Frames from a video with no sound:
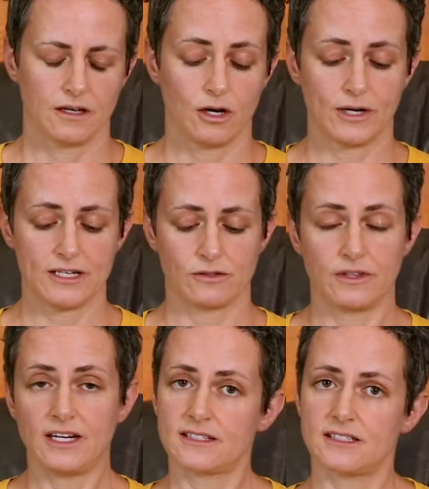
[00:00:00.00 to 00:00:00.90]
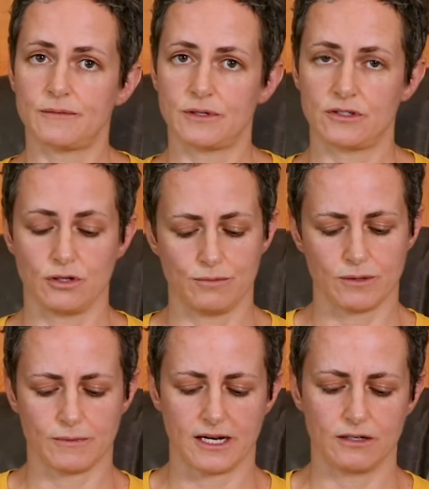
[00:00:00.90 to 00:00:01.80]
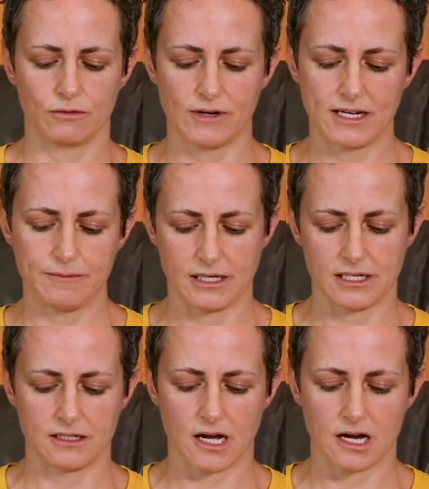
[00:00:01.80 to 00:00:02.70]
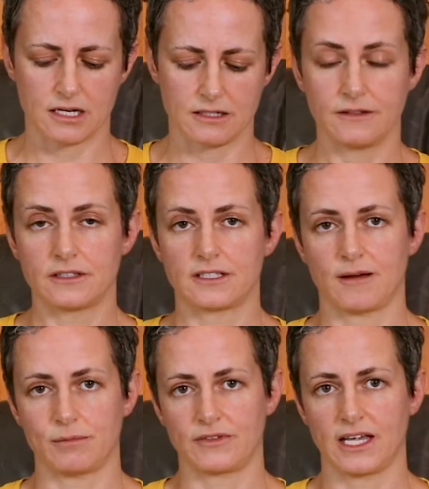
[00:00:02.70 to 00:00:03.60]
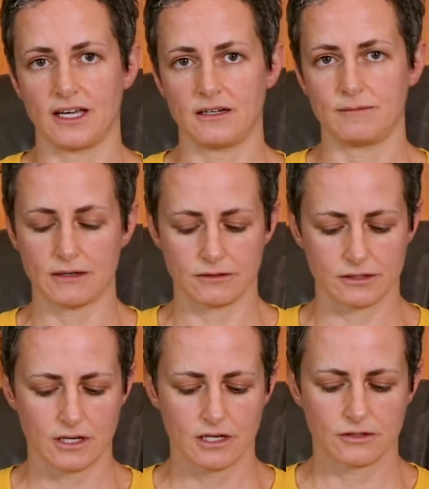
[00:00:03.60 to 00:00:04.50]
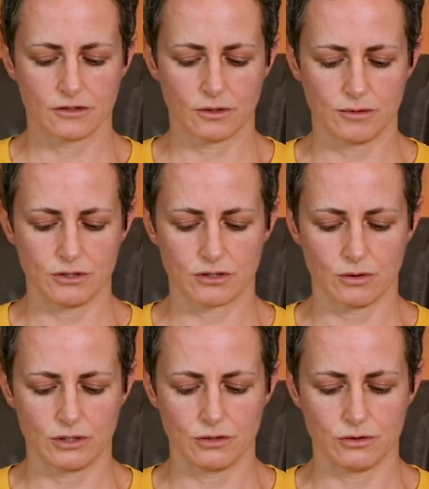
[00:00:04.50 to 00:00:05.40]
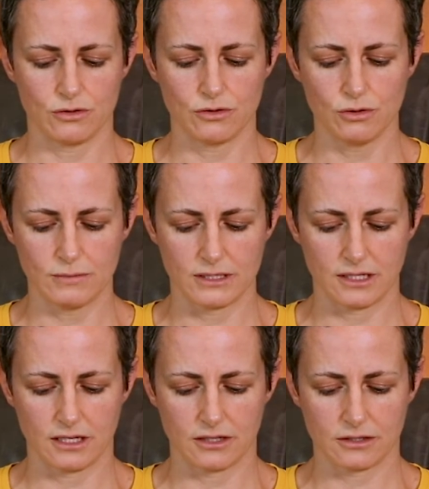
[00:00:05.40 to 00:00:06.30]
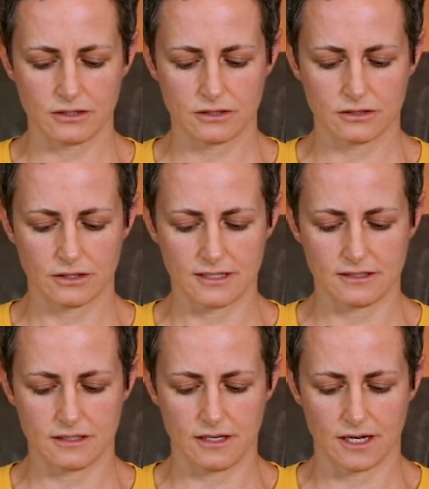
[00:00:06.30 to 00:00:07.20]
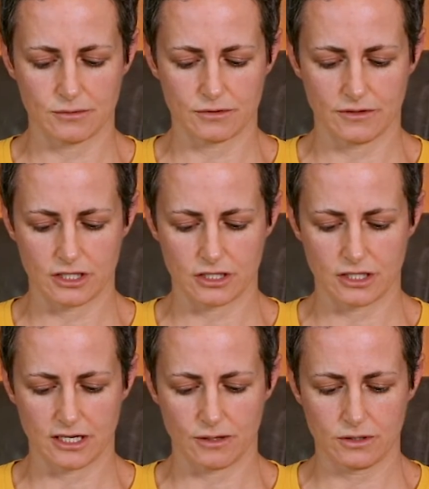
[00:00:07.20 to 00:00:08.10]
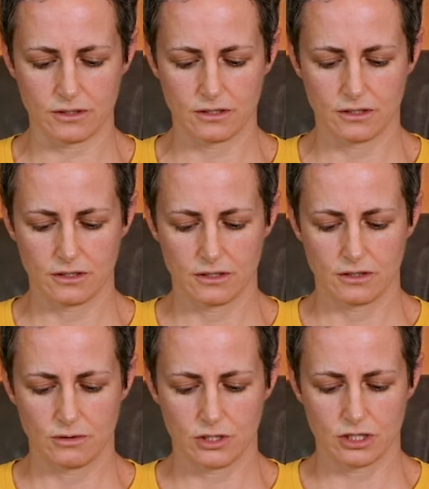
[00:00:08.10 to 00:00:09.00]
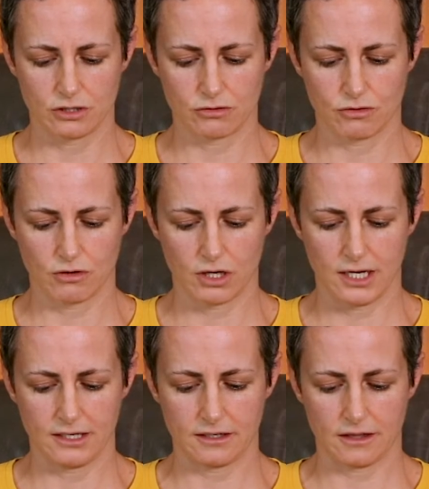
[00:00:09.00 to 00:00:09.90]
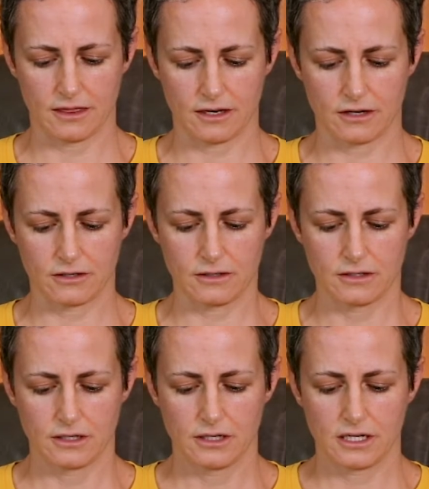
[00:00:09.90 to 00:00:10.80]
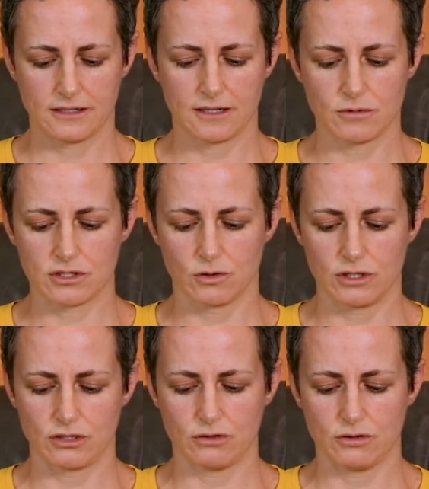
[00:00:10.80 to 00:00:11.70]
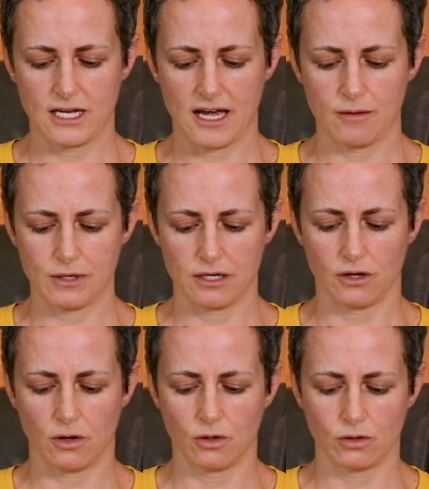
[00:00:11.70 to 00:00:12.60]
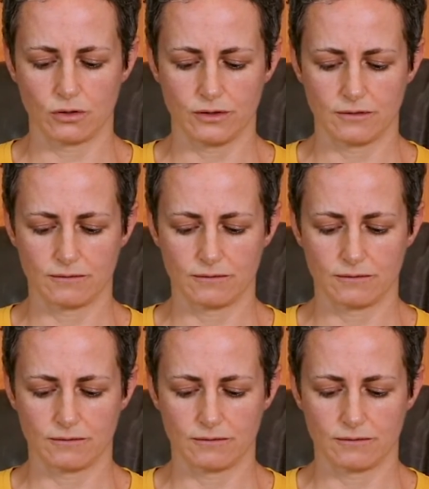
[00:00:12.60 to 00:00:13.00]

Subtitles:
Okay, so the next step is to put my red pin on the top of Cannon Mountain. So I'm just going to zoom in here until I see the observation tower, which is right there. And then I'm just going to tap and hold